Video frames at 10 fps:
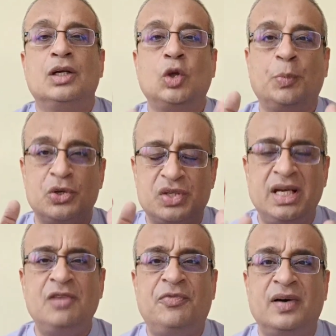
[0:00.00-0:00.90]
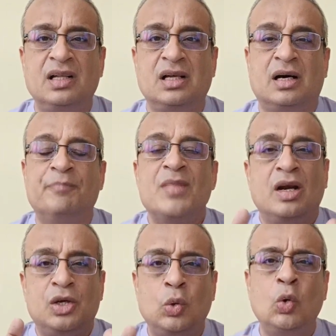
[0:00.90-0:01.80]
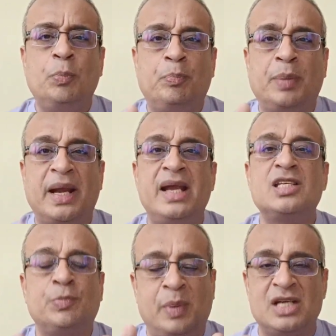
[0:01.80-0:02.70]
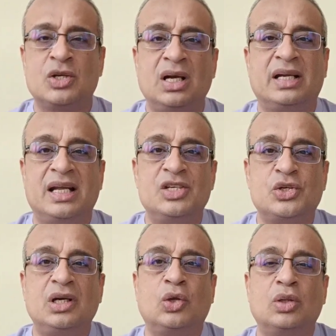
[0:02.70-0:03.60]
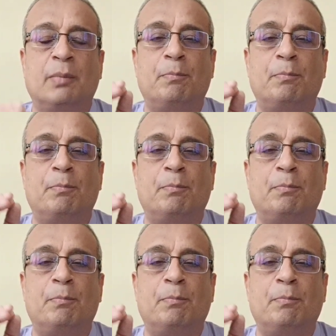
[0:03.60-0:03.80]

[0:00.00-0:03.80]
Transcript: To proceed further, do pay special attention to the